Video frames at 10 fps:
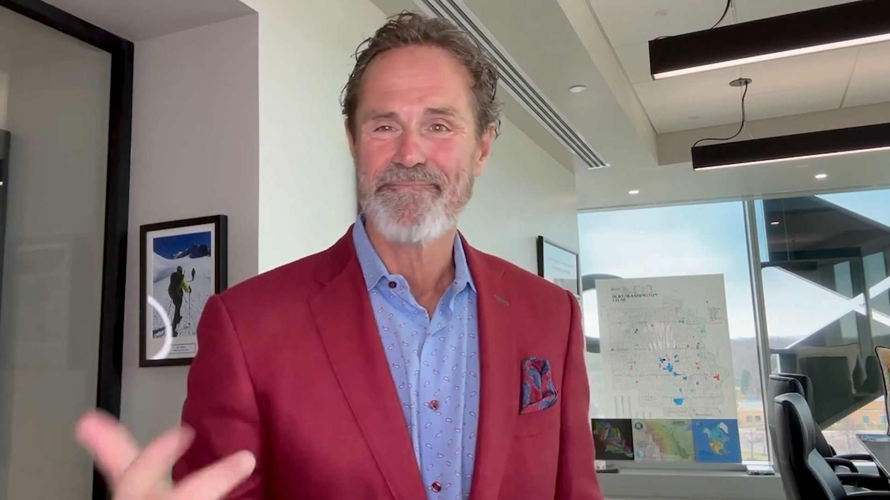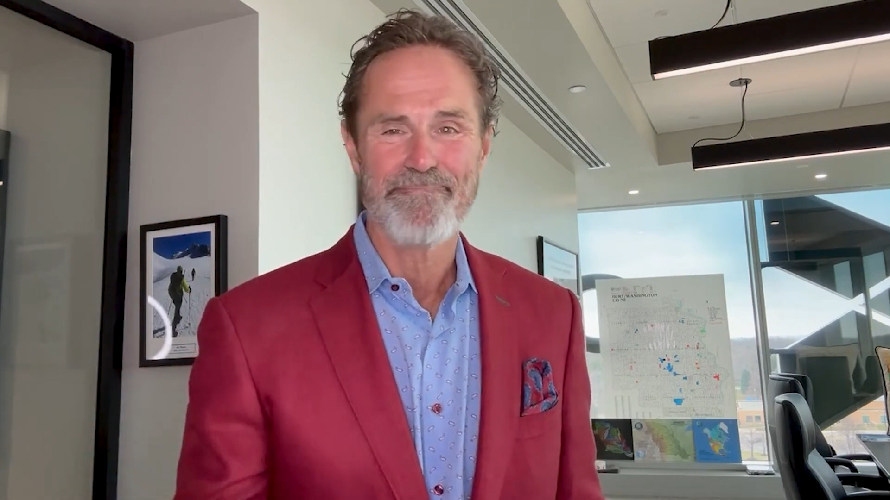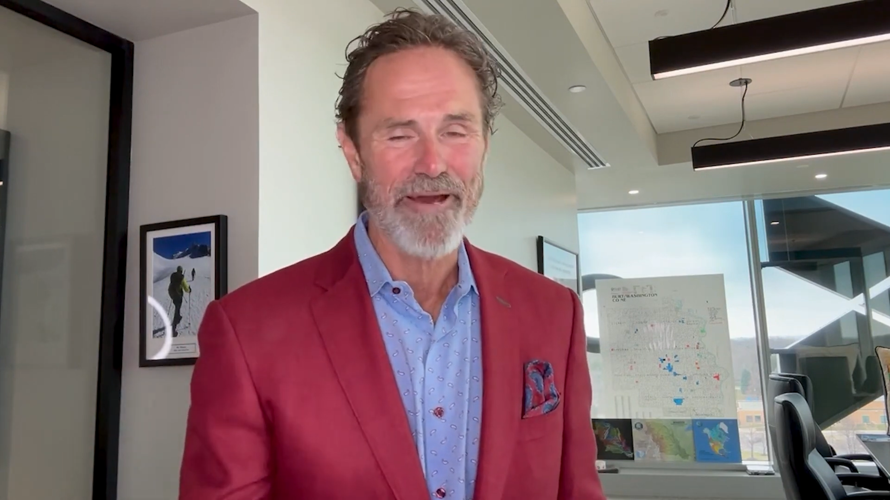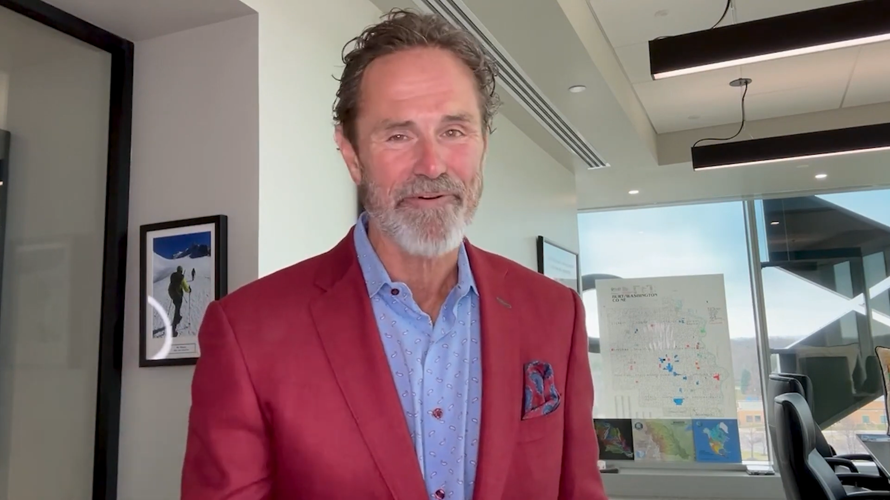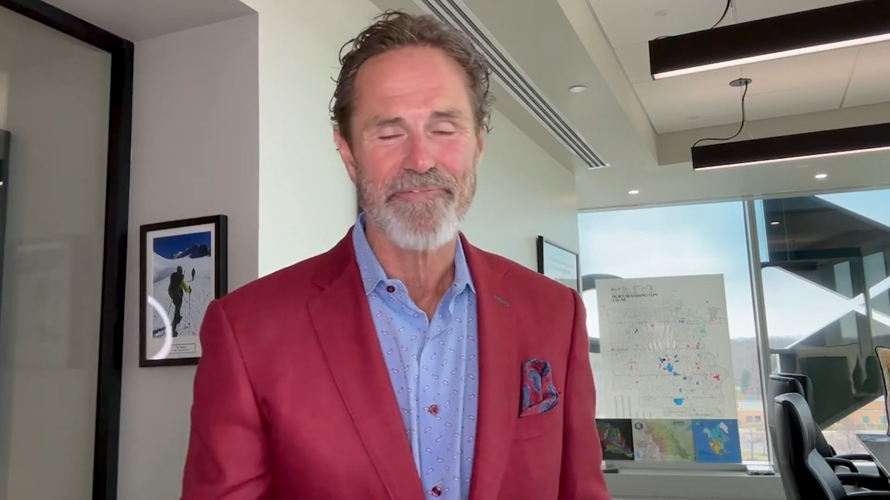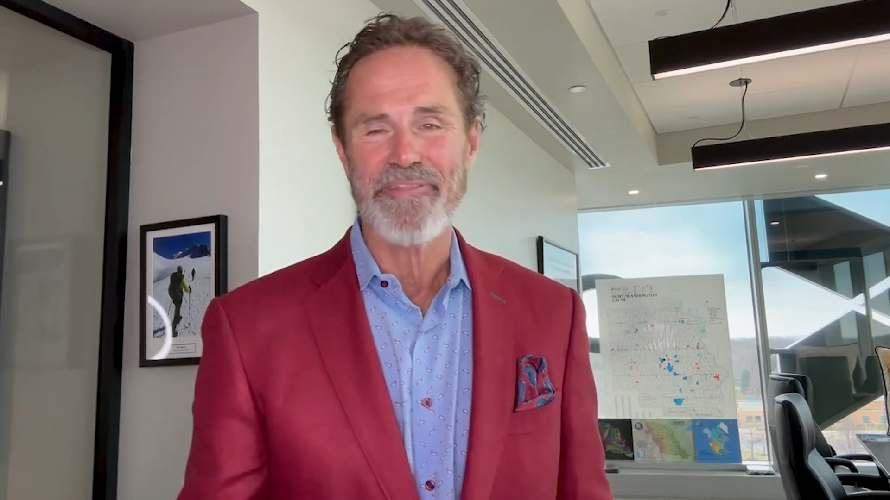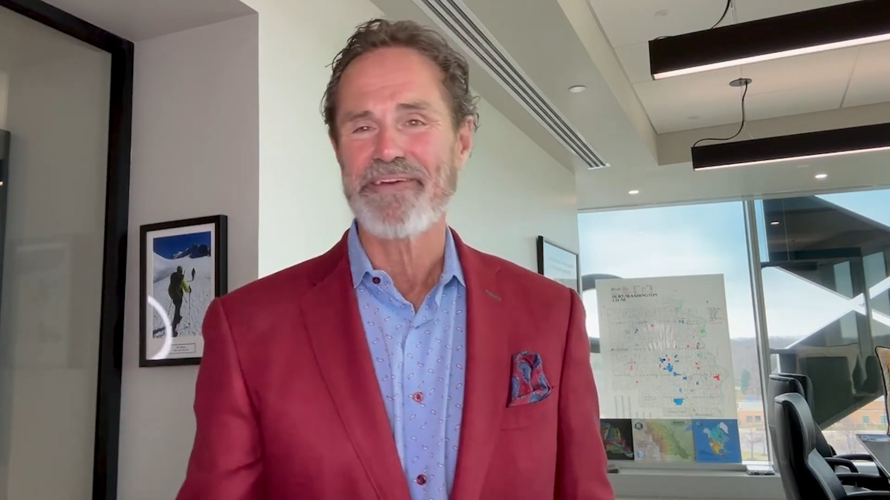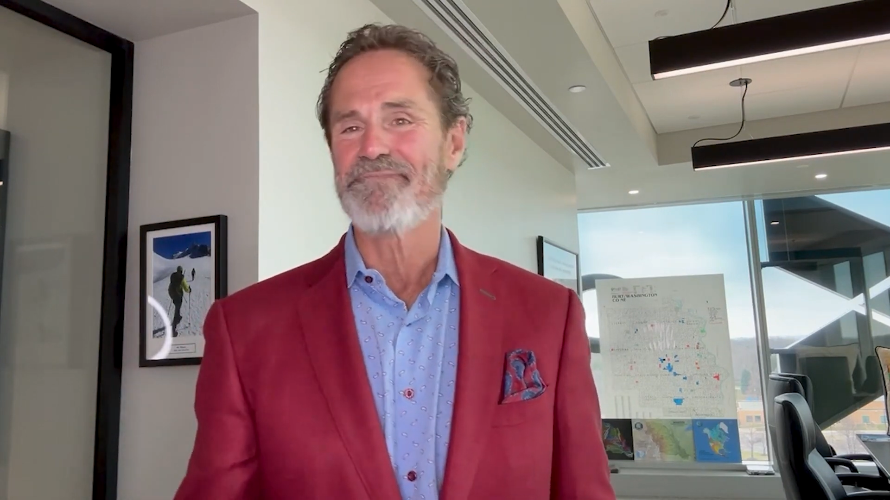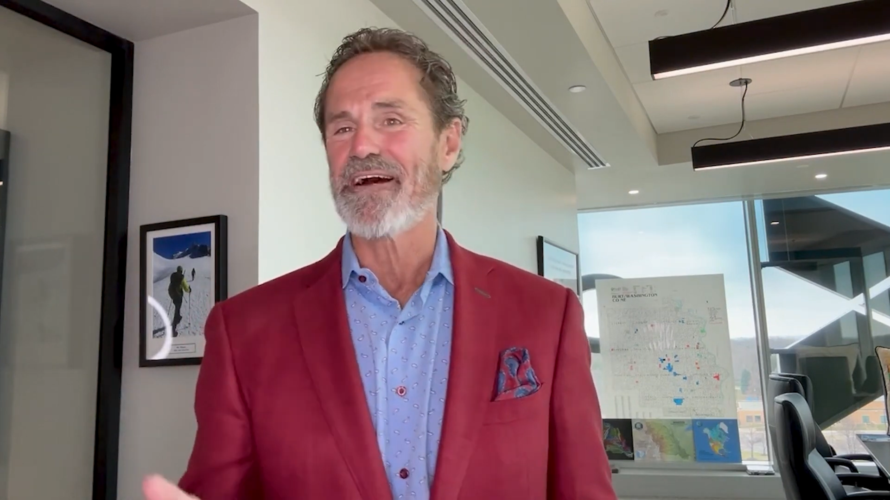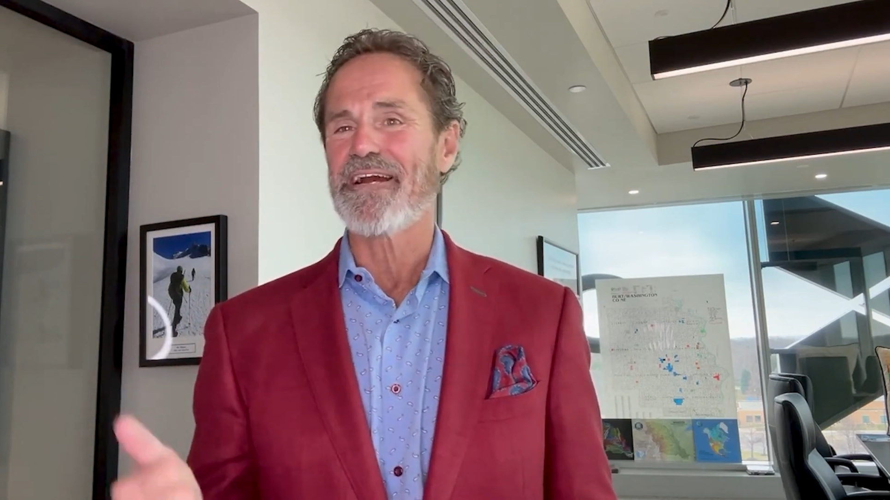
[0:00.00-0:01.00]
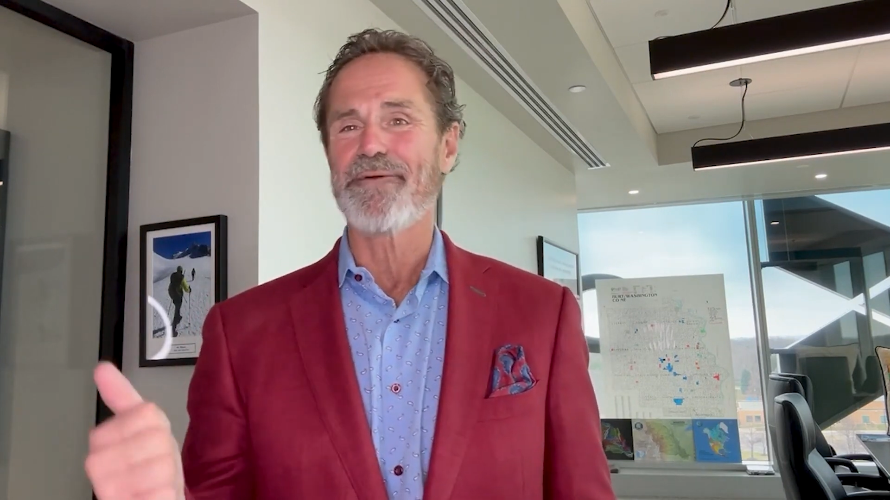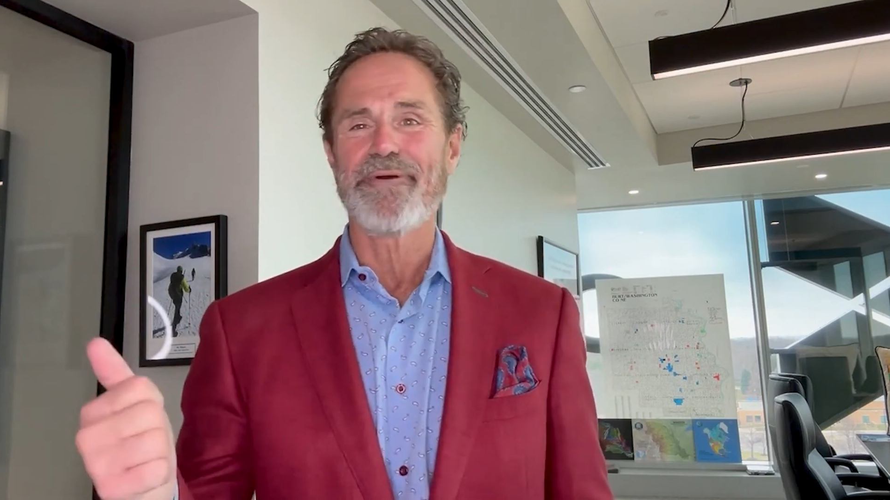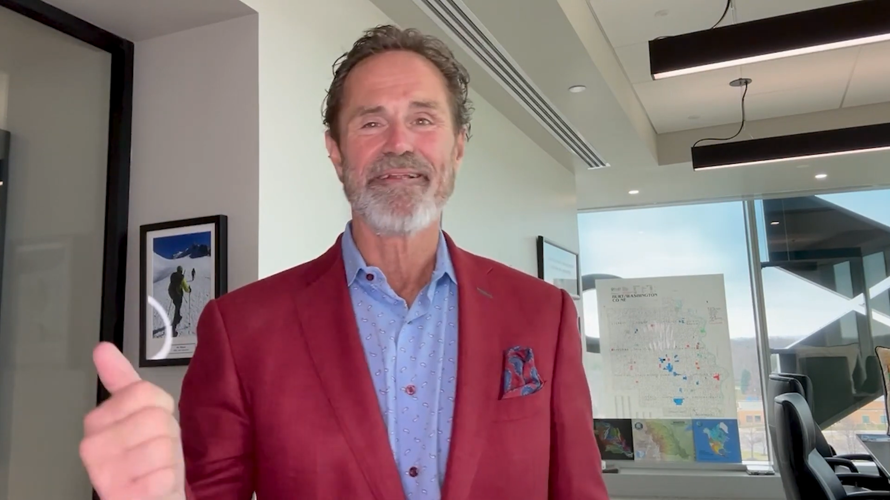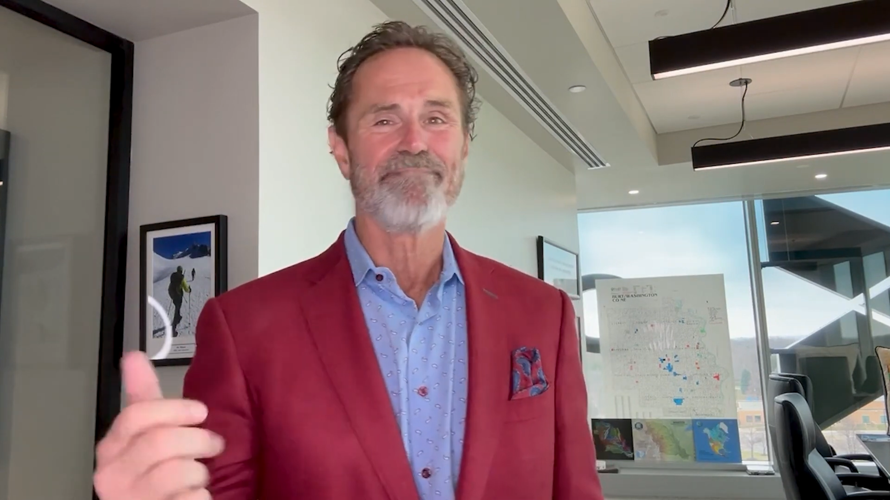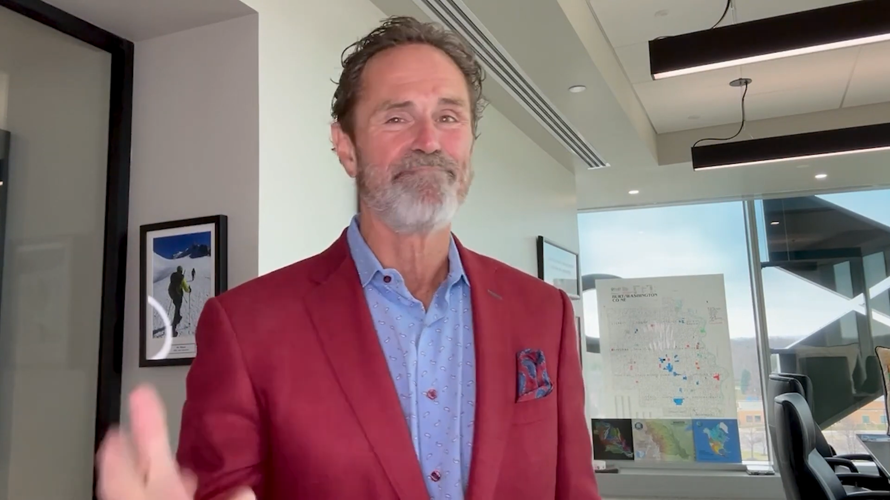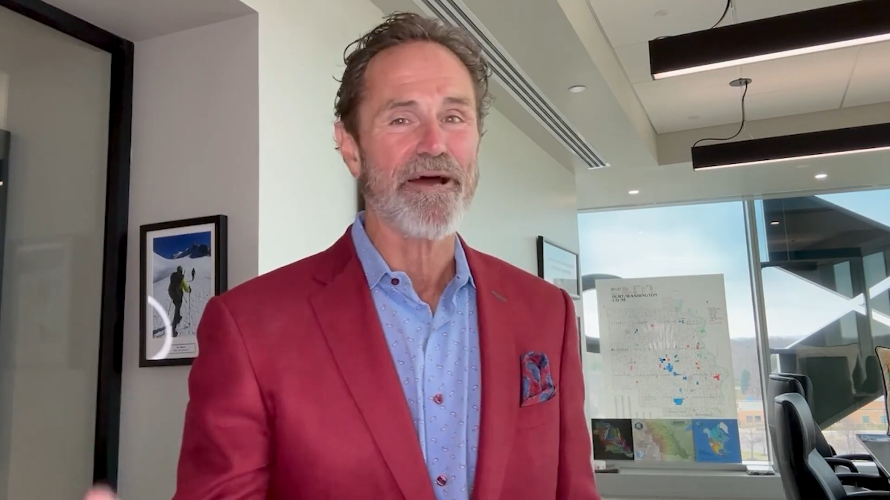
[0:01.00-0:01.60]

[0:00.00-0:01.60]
better for the environment,